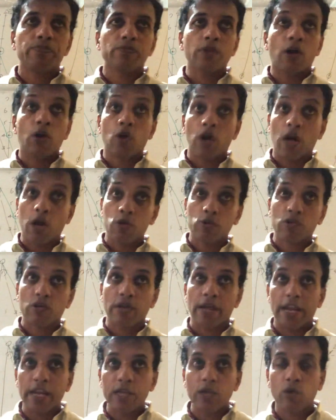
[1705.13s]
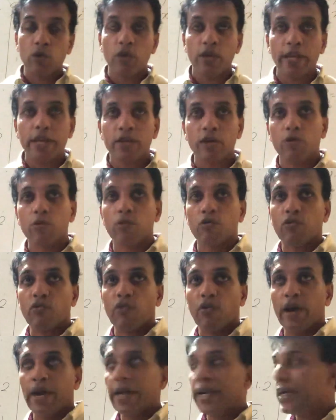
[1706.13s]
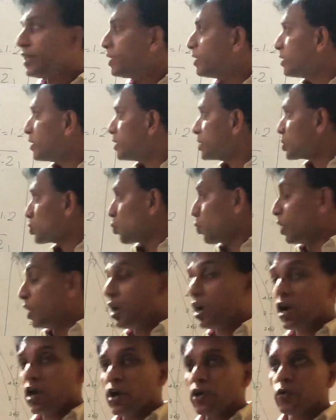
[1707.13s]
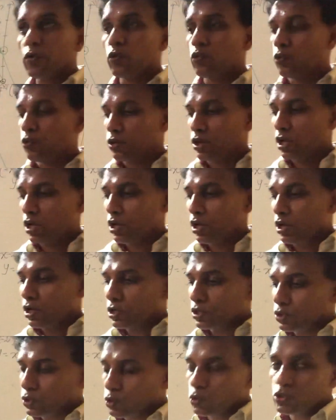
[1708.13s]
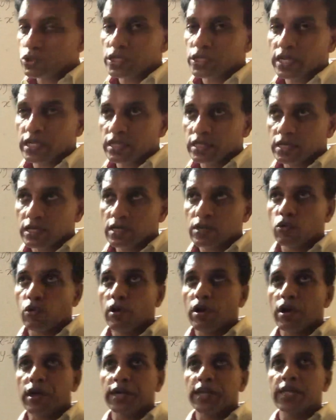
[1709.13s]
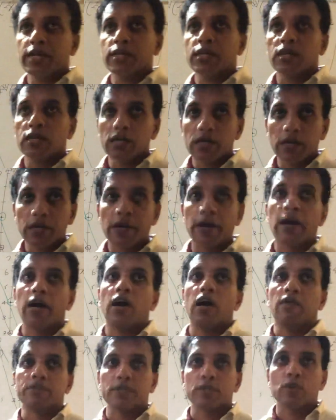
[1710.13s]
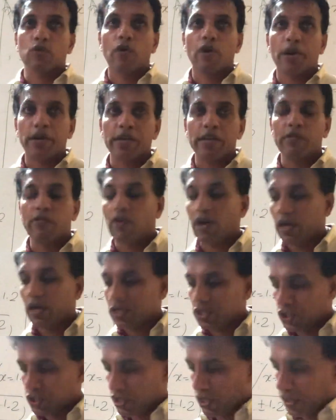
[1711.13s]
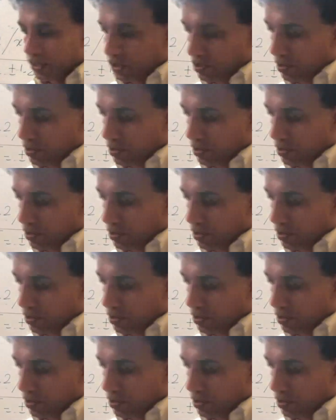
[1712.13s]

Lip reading: or how to calculate, how to find the square root using the quadratic graphs, quadratic functions,